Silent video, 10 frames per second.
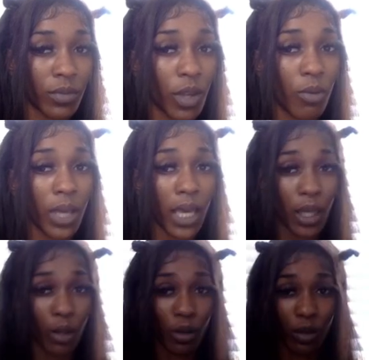Okay,
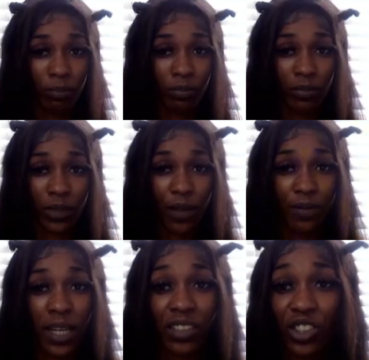y'all. They
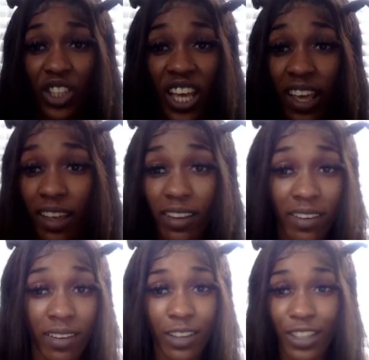found a shed.
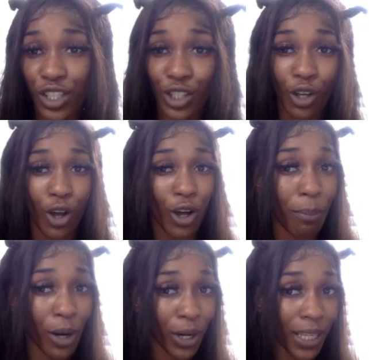Is a
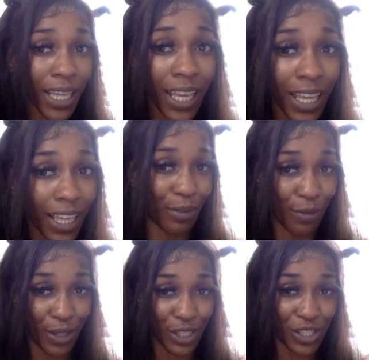dog barking
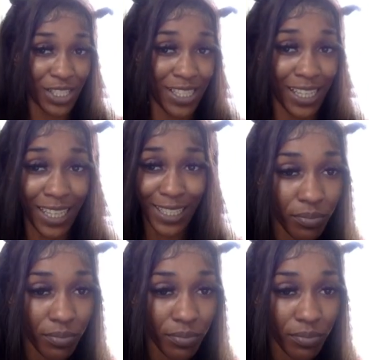viciously?